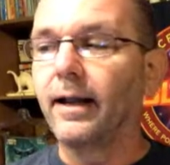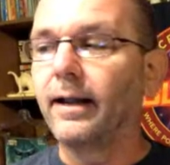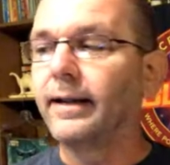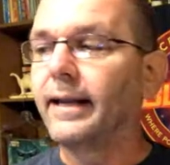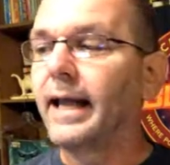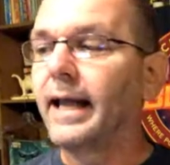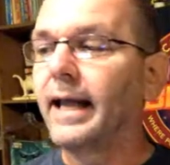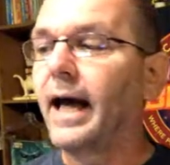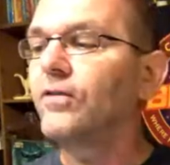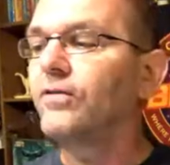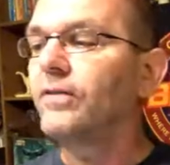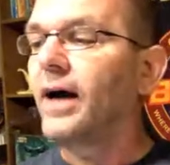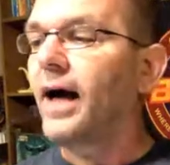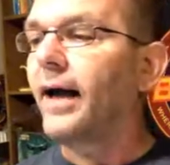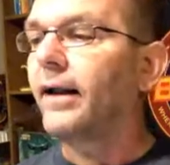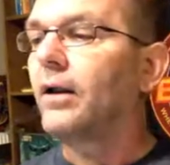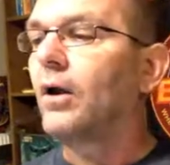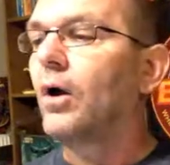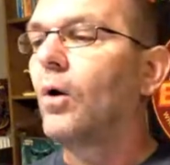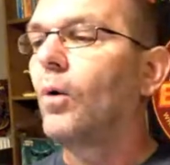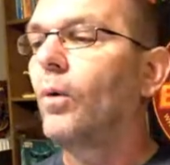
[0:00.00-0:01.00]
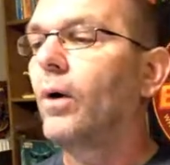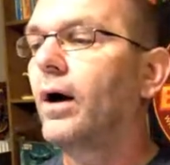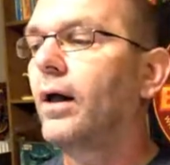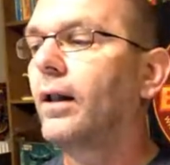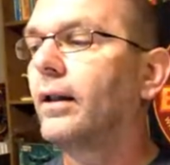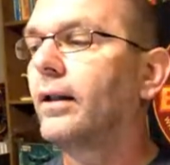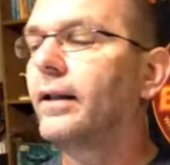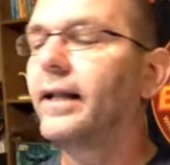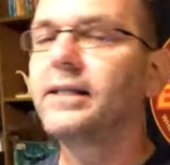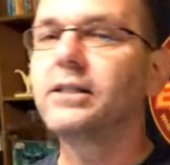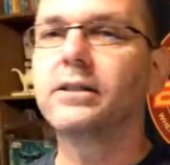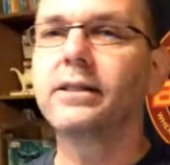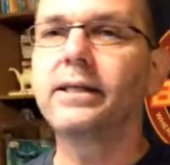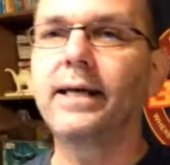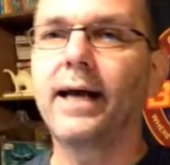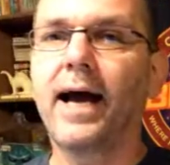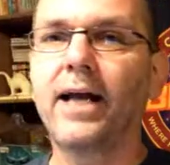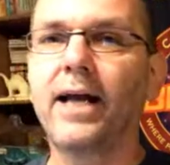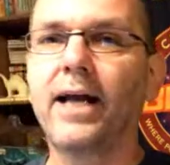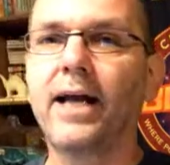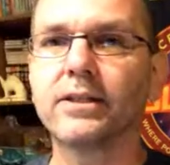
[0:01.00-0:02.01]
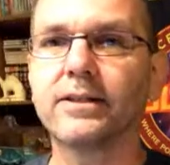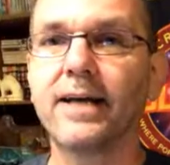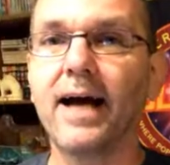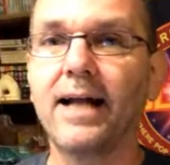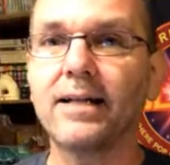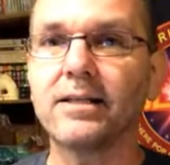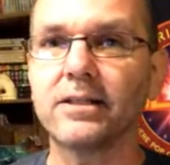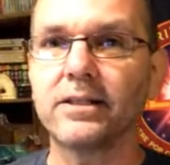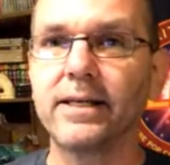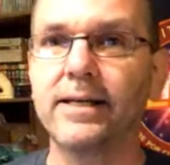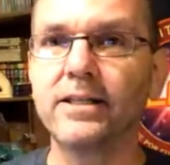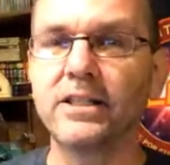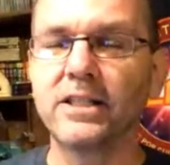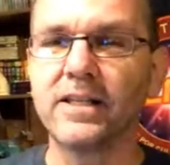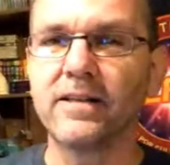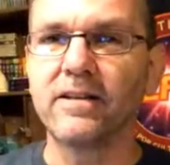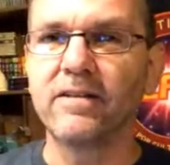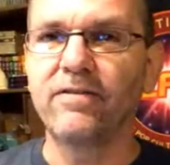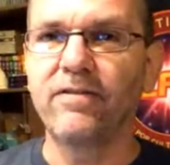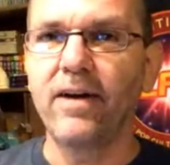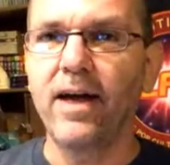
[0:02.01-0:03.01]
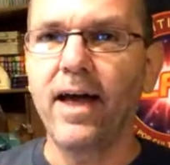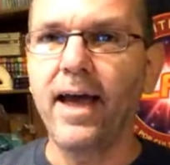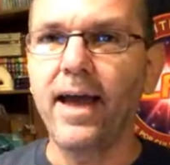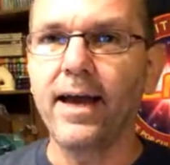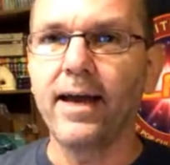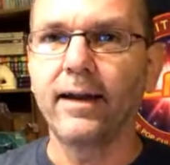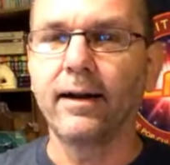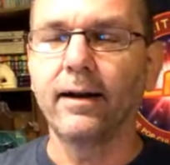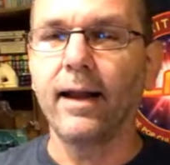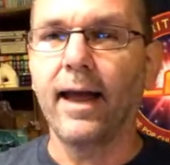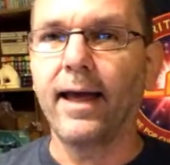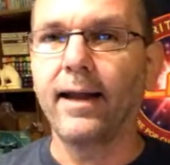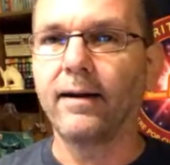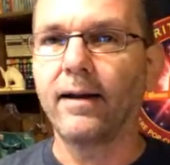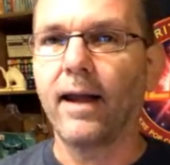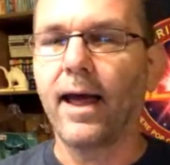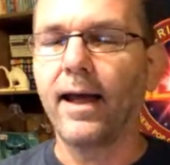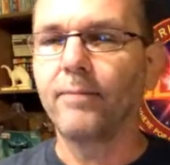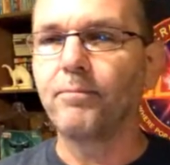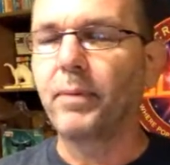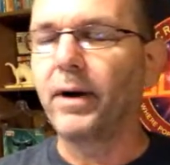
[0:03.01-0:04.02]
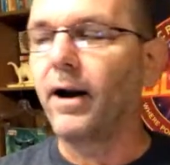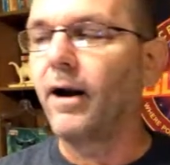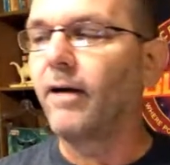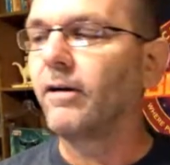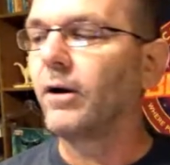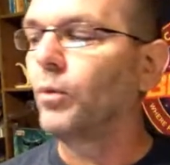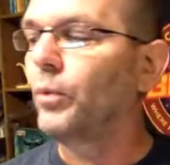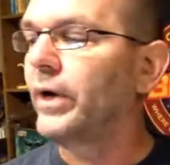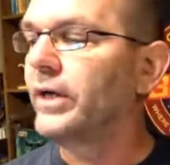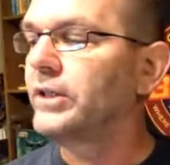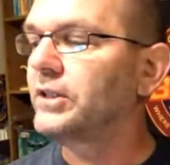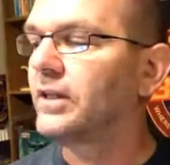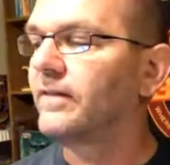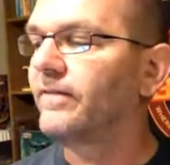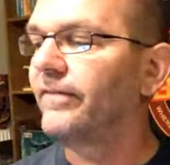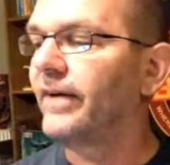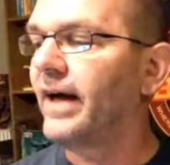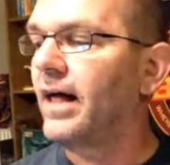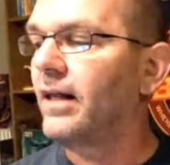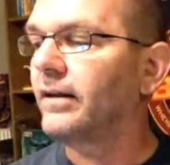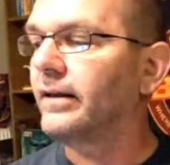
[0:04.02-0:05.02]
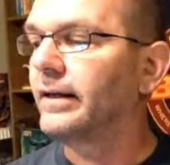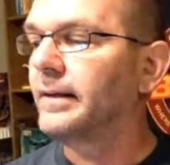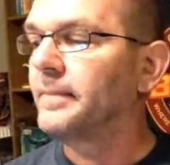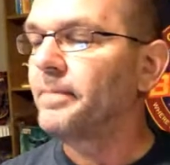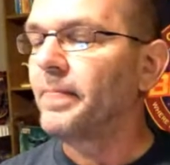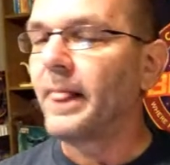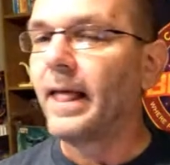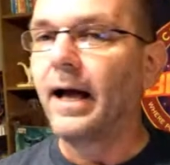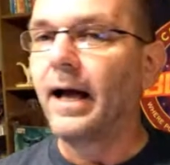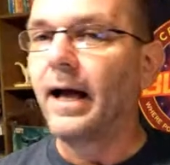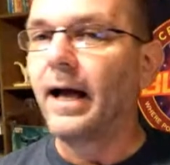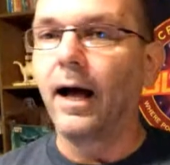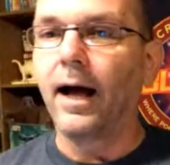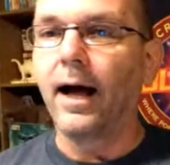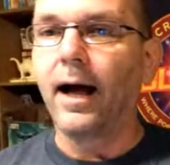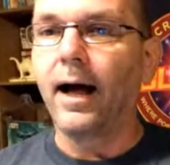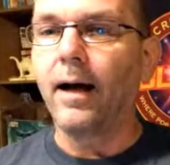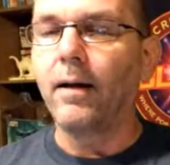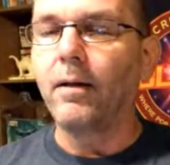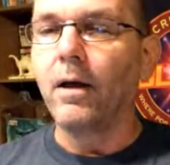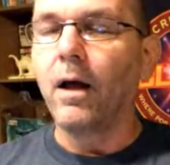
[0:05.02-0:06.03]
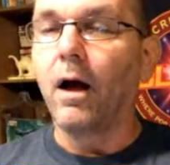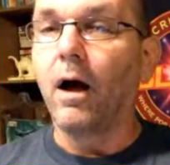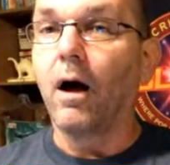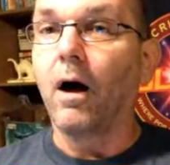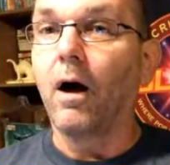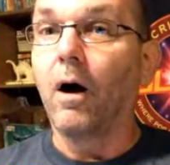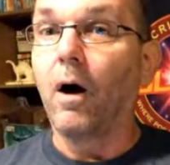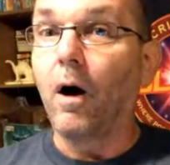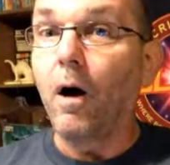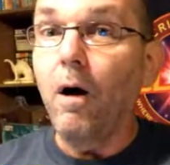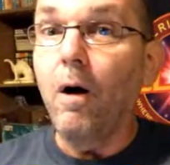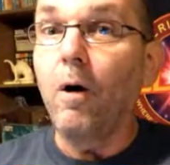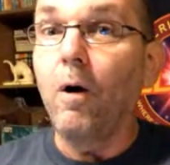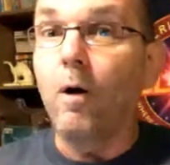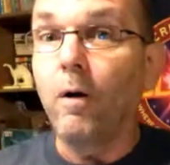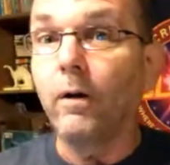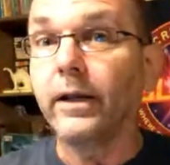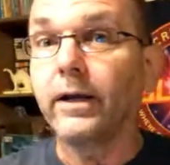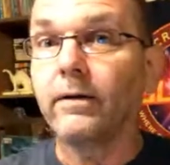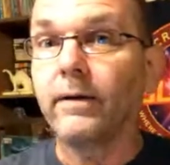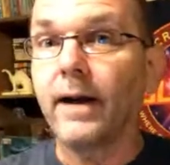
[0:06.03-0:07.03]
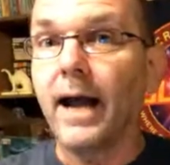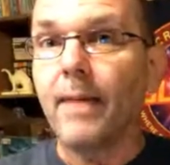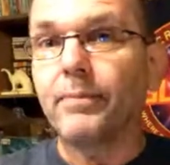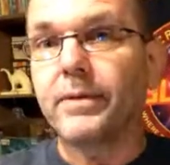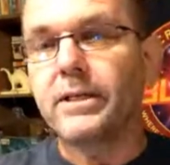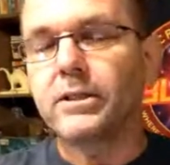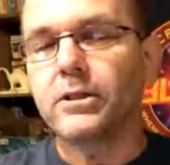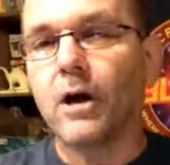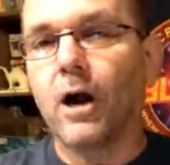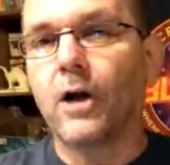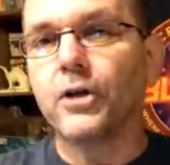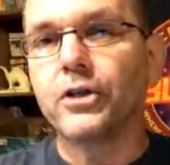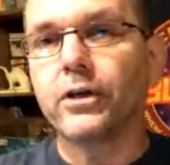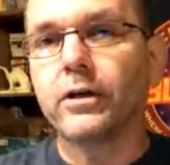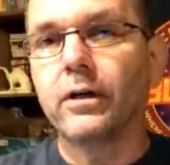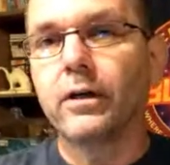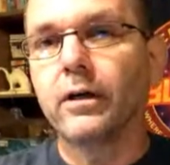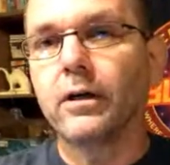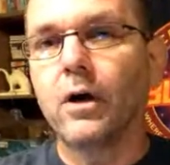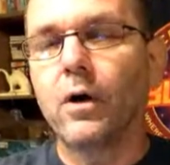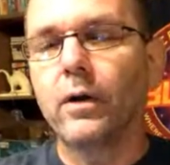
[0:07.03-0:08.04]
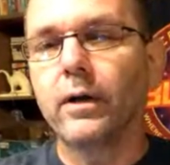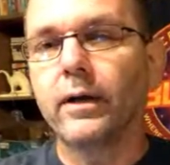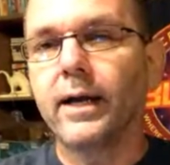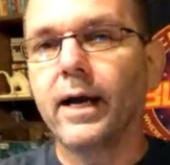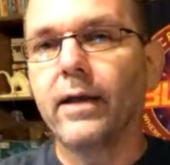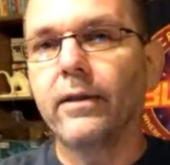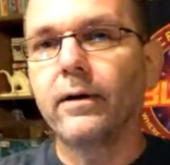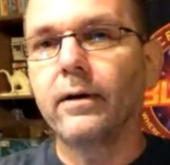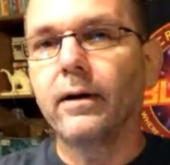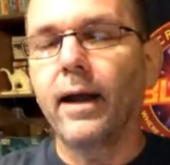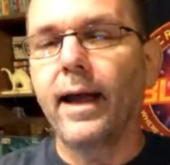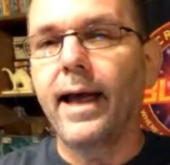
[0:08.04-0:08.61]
Now you've got, well, let's see, I just got Sins of the Fae and Peregrine Wings of the Falcon. Oh, holy crap, these cards are going to go together.